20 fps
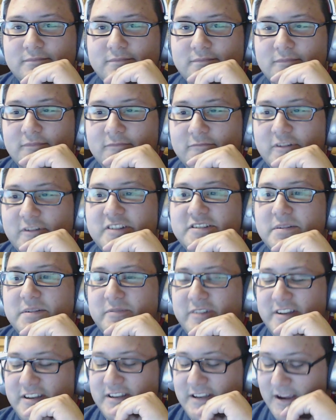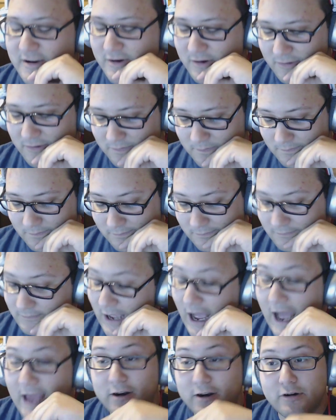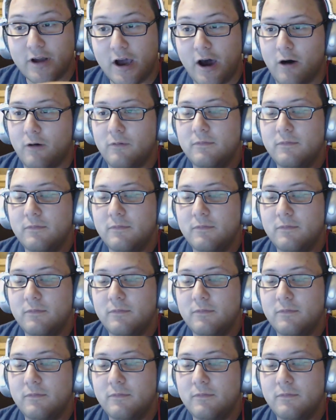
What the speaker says: Reasonably new? I don't know.